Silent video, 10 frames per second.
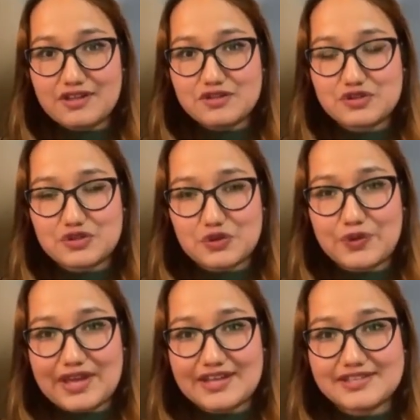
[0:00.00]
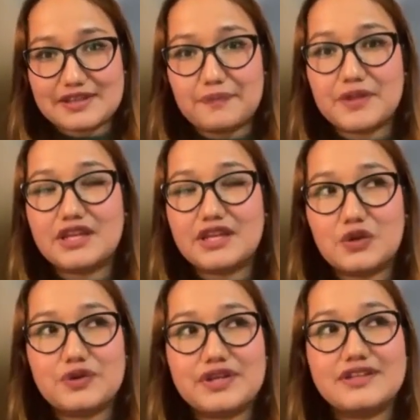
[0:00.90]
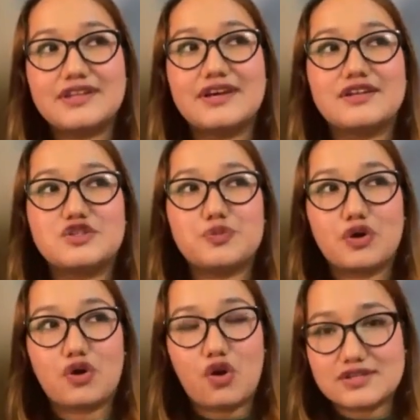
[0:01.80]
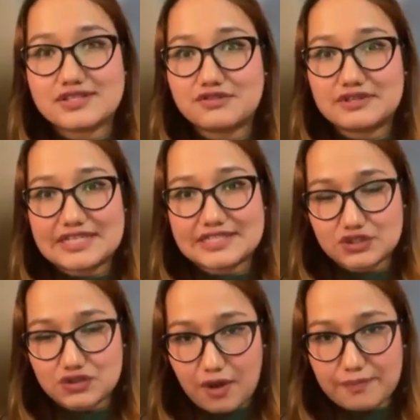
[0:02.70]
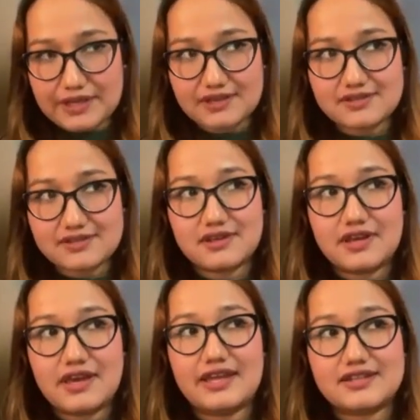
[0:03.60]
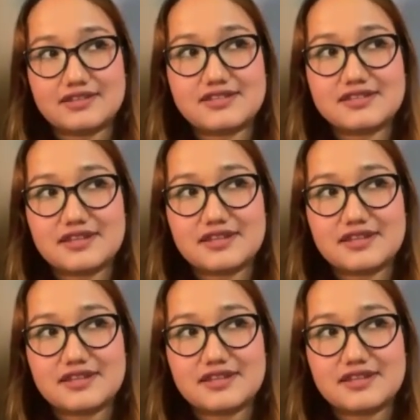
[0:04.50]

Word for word: So yes, um, including the tuberculosis related topics, it's